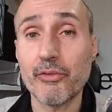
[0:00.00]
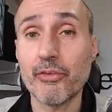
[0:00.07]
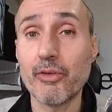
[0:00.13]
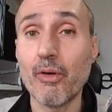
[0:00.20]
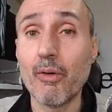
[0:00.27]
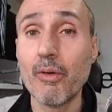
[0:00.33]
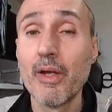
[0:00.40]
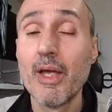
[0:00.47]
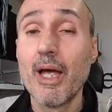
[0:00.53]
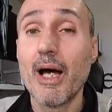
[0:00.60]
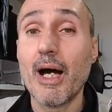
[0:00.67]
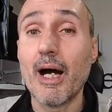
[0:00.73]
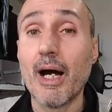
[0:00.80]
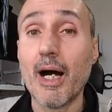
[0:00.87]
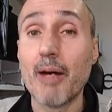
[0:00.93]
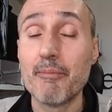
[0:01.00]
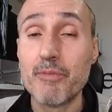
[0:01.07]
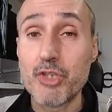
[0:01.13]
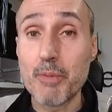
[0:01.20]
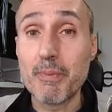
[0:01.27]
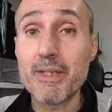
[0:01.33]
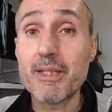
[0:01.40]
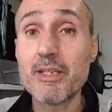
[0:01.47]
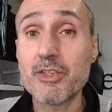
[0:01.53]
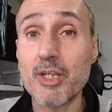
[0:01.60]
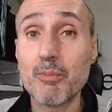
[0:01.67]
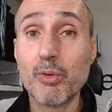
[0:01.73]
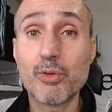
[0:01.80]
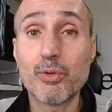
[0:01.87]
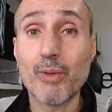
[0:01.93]
So GPT is
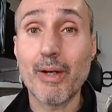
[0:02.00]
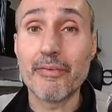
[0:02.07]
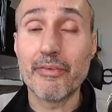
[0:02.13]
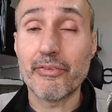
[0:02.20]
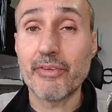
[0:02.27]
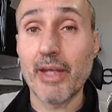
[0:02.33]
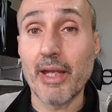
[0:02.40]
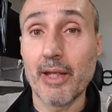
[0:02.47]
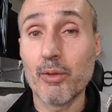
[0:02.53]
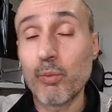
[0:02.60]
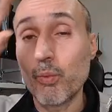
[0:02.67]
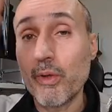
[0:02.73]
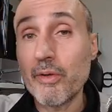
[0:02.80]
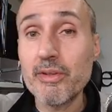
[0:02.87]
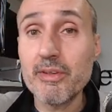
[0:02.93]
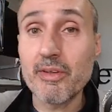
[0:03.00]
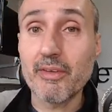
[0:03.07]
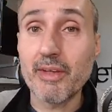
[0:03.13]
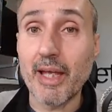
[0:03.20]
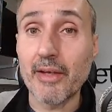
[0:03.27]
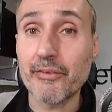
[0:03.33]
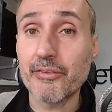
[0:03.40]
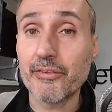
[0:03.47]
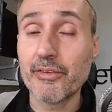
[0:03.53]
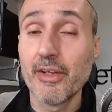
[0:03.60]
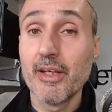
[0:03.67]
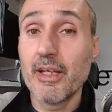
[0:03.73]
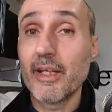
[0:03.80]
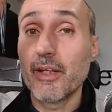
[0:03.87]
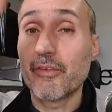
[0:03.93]
able to understand where in the text
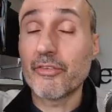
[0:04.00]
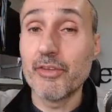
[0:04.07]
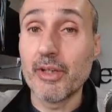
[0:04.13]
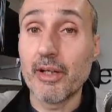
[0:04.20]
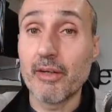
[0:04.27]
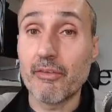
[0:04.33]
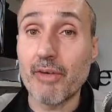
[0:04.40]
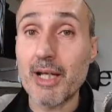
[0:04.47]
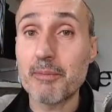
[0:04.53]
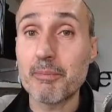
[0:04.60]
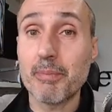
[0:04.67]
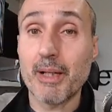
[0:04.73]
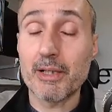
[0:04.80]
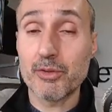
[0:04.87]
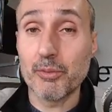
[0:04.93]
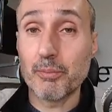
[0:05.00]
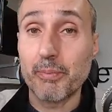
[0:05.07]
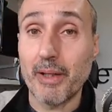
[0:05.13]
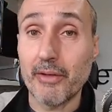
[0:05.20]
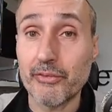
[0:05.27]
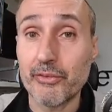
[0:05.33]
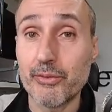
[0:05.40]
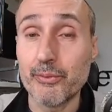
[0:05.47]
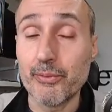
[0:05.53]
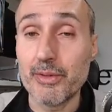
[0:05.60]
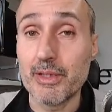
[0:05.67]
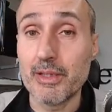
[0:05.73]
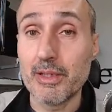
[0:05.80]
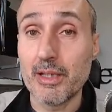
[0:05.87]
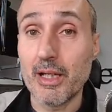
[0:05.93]
it's the right part to pass to
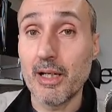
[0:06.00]
the